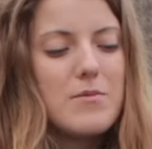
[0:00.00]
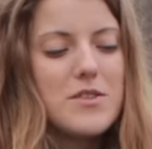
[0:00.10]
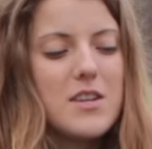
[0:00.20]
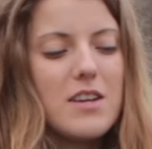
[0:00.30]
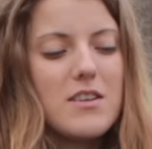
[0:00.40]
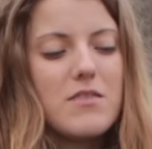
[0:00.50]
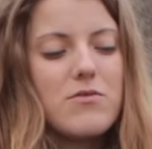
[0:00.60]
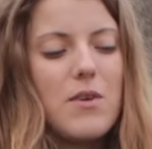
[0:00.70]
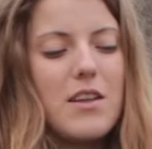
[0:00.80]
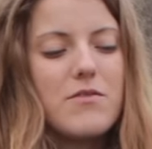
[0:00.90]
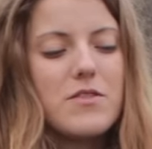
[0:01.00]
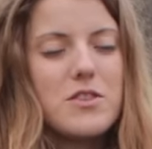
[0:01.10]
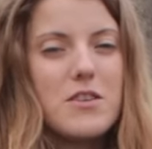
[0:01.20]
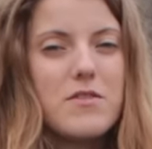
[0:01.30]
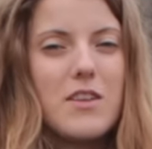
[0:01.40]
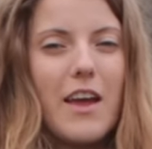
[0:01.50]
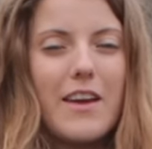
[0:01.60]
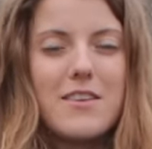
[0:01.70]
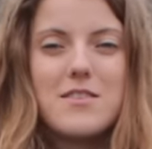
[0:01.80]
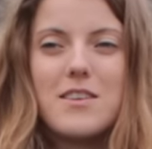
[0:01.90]
I'm just kind of waiting for
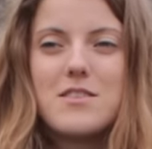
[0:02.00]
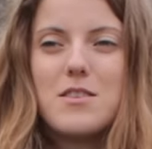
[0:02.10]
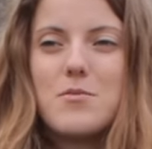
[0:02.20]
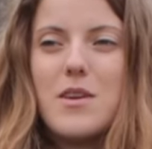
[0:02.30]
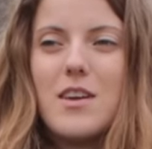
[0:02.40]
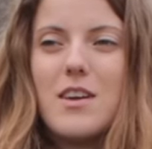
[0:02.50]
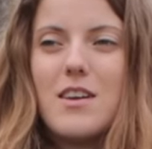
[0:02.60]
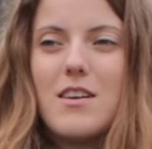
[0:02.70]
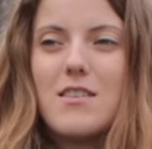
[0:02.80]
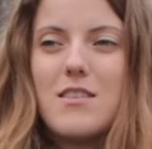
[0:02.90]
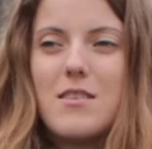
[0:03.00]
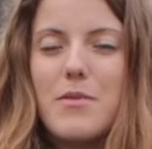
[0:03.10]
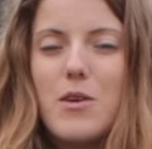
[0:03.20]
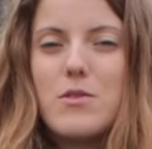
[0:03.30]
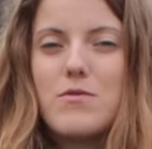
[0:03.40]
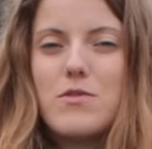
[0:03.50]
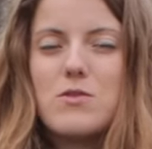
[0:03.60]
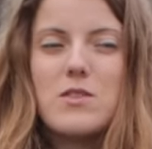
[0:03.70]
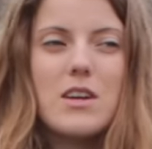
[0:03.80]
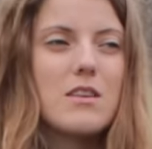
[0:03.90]
Chick-fil-A because that's going to be my
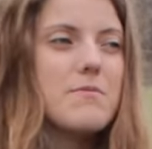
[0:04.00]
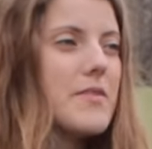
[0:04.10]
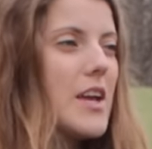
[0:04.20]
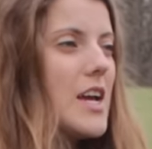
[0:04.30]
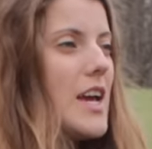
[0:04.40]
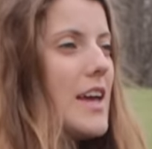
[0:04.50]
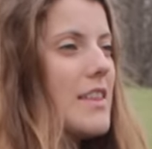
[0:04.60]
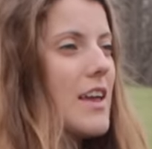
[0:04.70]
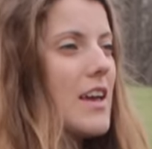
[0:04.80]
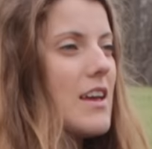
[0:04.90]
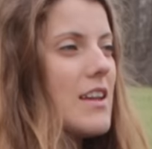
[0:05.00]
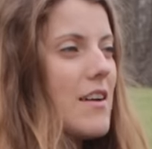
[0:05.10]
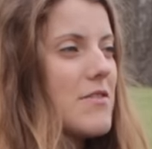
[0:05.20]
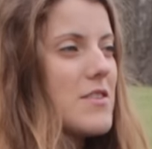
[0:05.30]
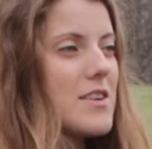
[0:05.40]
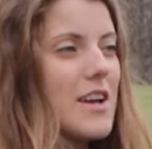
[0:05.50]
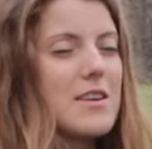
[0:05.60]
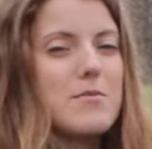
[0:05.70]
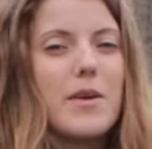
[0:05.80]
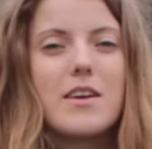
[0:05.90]
refueling. And then I feel like I
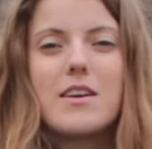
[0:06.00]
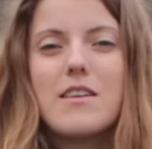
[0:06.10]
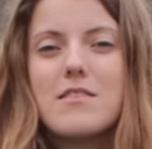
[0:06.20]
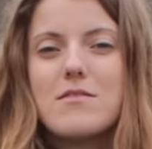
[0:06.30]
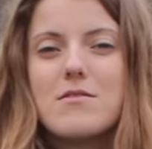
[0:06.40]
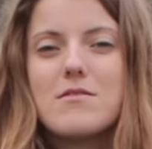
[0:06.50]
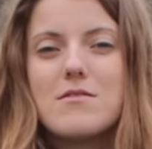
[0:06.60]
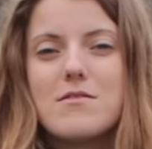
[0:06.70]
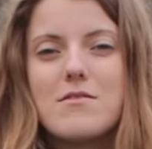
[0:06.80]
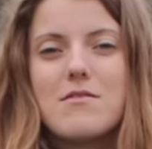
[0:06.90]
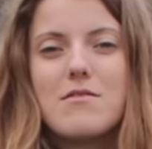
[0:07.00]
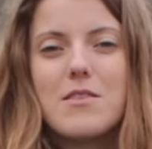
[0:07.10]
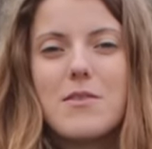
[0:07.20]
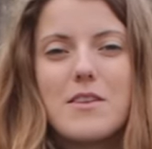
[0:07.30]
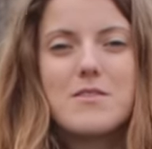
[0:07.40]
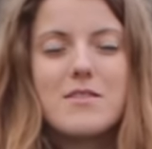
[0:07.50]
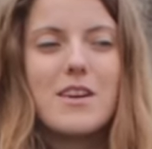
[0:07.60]
can make it the rest of the